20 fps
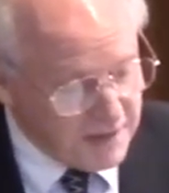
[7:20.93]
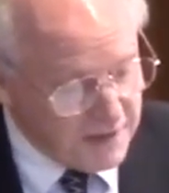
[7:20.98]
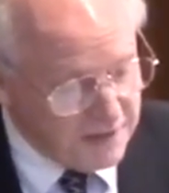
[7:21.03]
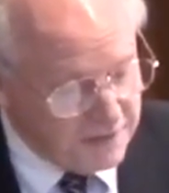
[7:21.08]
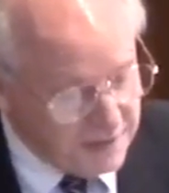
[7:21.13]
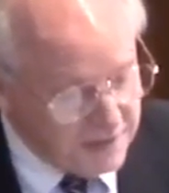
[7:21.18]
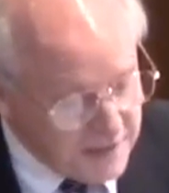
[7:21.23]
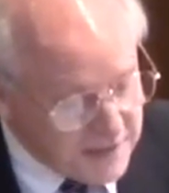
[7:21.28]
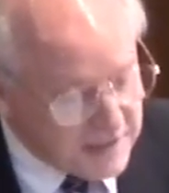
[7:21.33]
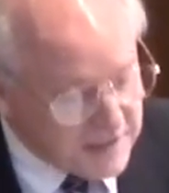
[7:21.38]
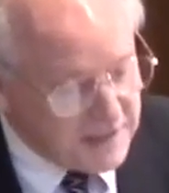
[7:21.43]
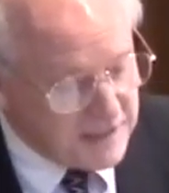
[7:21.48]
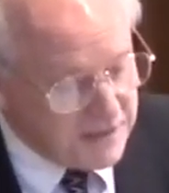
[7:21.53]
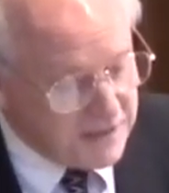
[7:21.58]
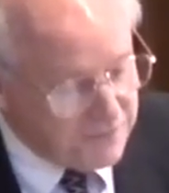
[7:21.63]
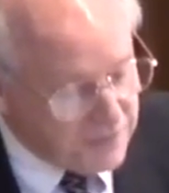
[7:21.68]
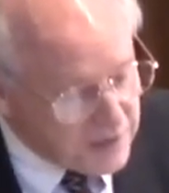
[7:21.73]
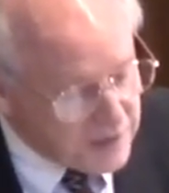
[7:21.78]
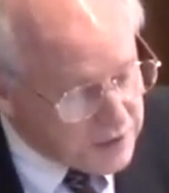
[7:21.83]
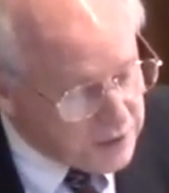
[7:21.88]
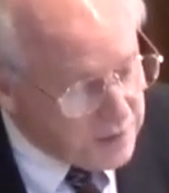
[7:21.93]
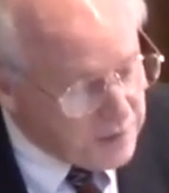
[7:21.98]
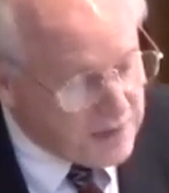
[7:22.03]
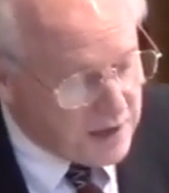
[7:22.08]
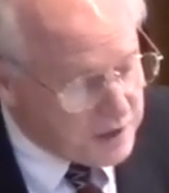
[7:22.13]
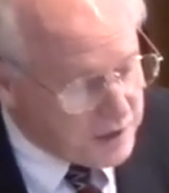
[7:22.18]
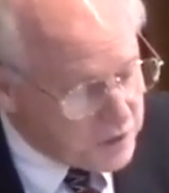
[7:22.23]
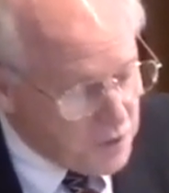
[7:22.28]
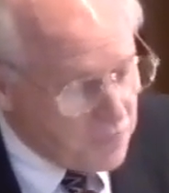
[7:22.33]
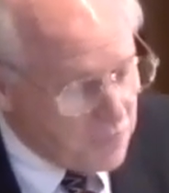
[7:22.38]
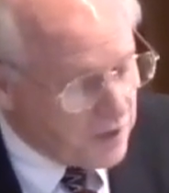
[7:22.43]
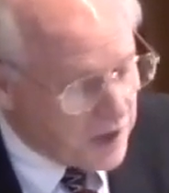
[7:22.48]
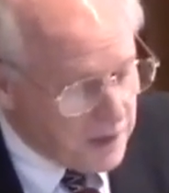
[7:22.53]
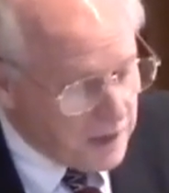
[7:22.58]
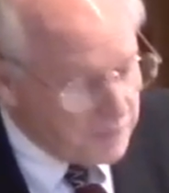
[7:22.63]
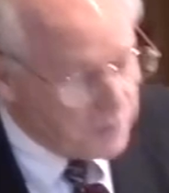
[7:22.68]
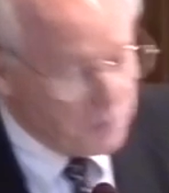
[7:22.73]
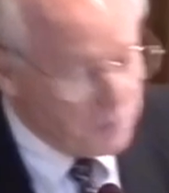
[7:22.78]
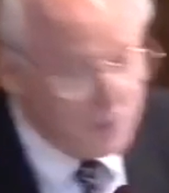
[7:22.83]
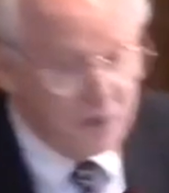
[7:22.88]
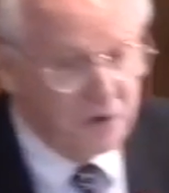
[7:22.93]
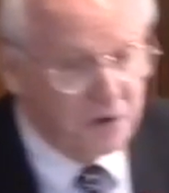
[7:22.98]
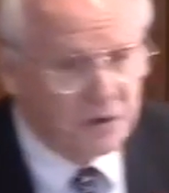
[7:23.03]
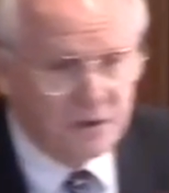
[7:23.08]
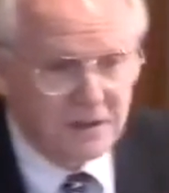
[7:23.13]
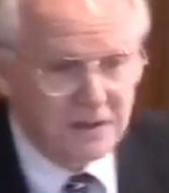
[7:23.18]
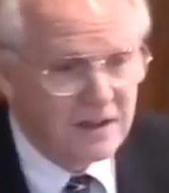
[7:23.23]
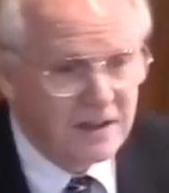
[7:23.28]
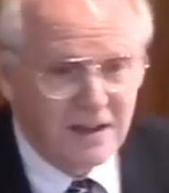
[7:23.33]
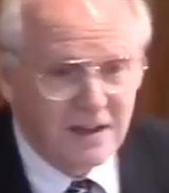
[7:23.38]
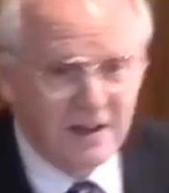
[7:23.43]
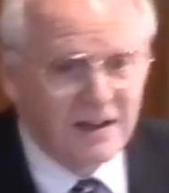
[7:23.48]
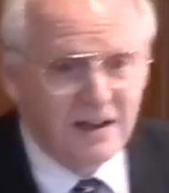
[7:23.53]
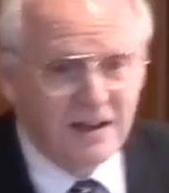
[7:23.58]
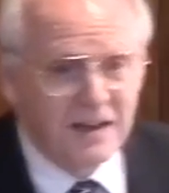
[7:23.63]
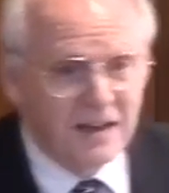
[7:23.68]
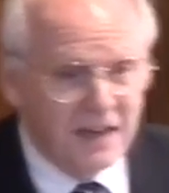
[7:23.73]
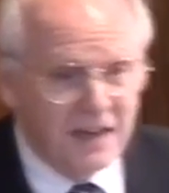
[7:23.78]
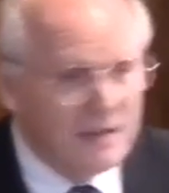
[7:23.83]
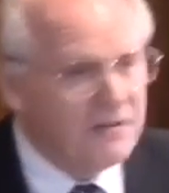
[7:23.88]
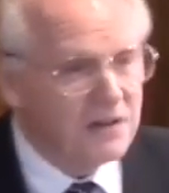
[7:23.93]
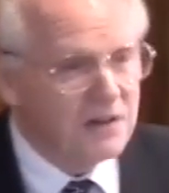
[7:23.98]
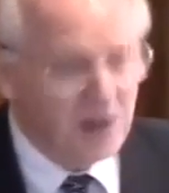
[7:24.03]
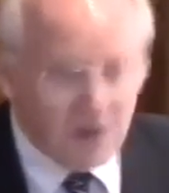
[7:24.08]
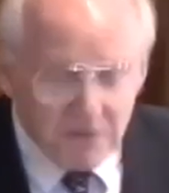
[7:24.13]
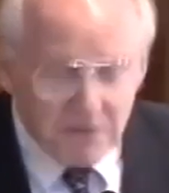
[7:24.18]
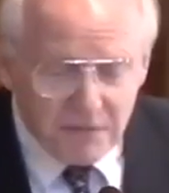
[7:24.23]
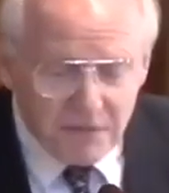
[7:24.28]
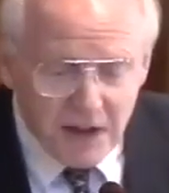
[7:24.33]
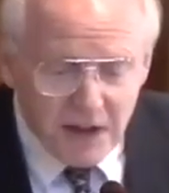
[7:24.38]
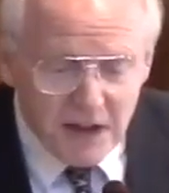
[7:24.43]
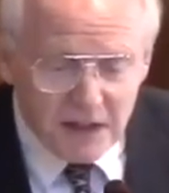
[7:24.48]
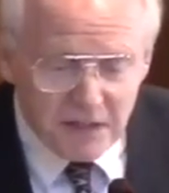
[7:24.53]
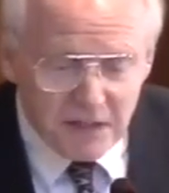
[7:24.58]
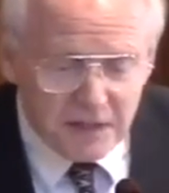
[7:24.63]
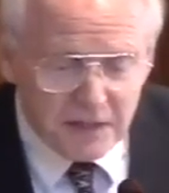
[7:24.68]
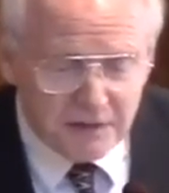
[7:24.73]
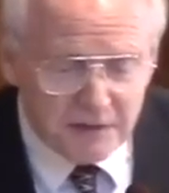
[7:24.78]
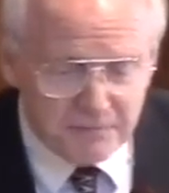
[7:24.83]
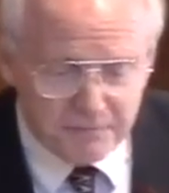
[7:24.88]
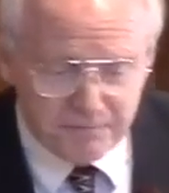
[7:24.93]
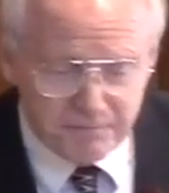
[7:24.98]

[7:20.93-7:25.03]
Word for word: This is the victory that has overcome the world even our faith.